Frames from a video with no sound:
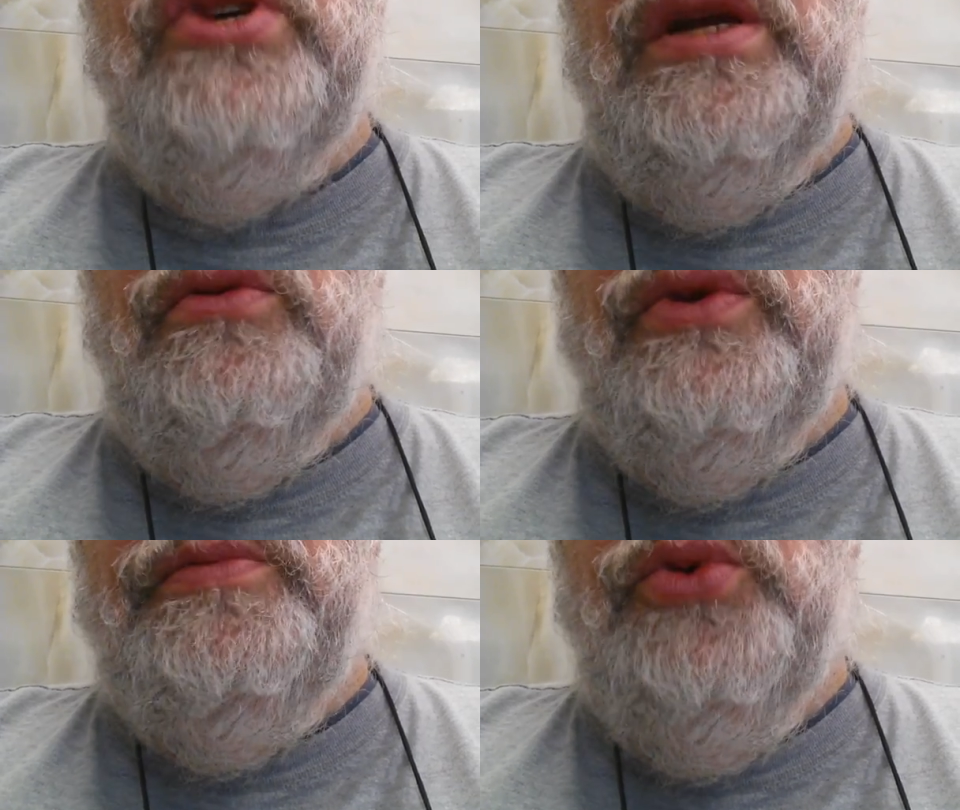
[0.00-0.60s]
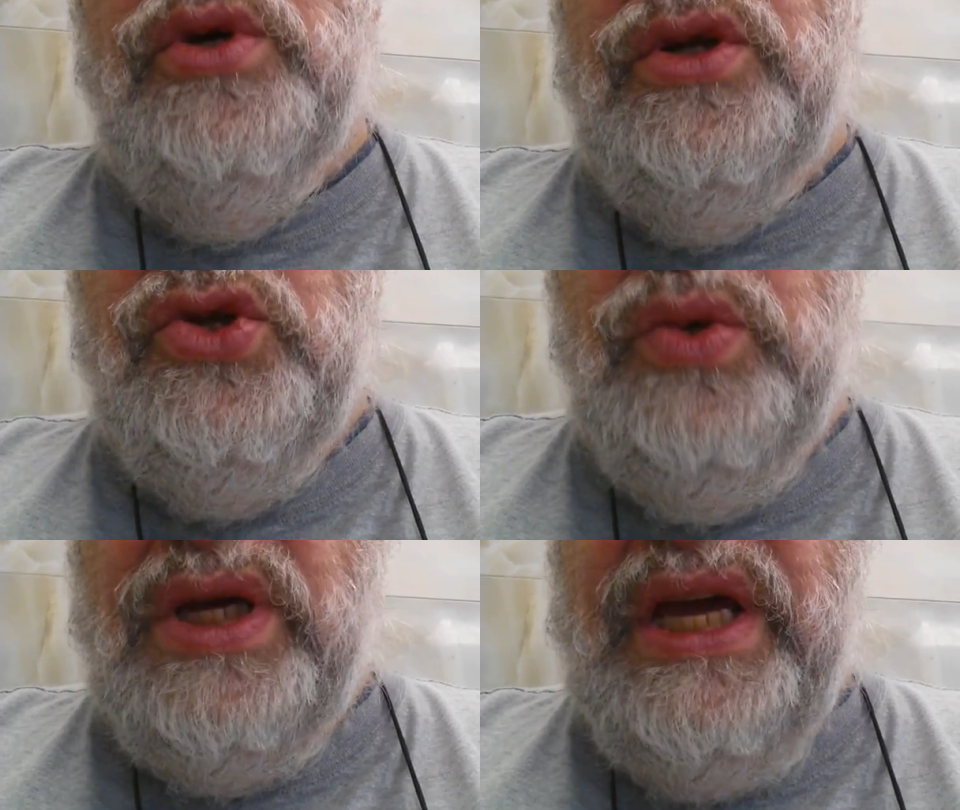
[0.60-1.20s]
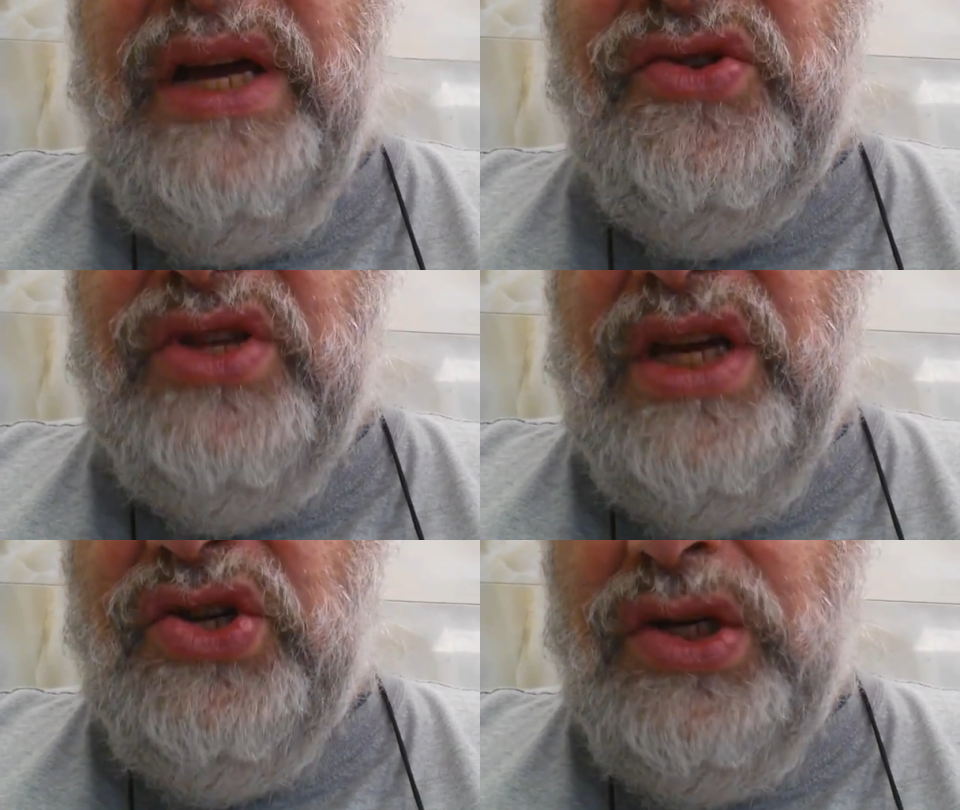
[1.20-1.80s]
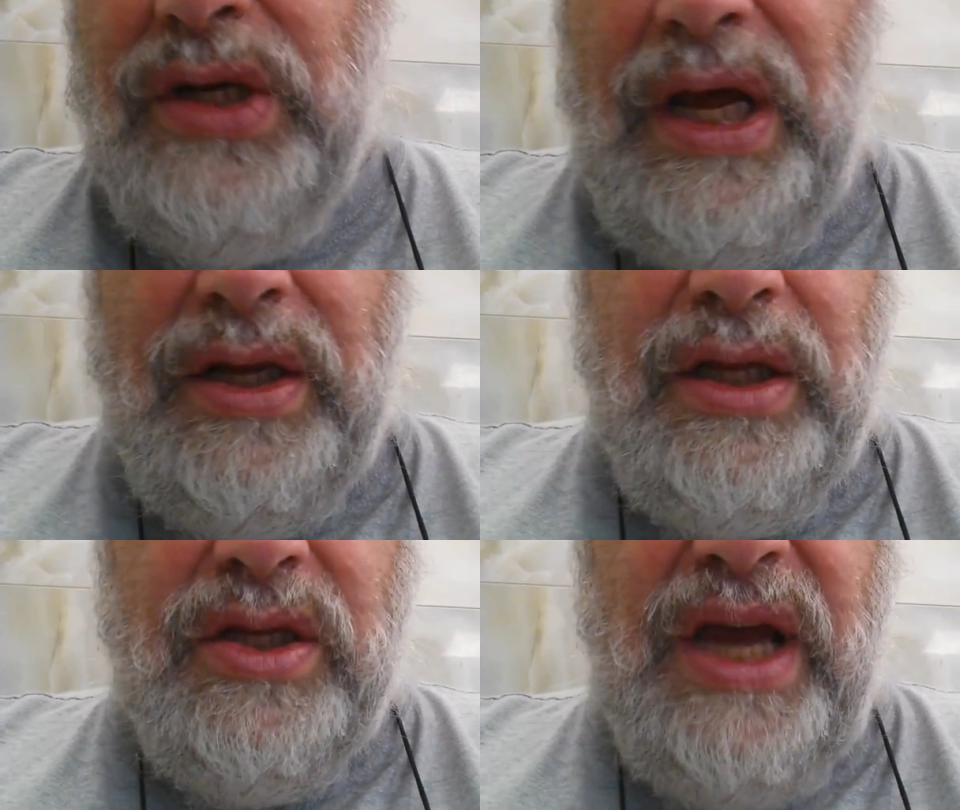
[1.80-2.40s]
sent a reporter to a gas station that the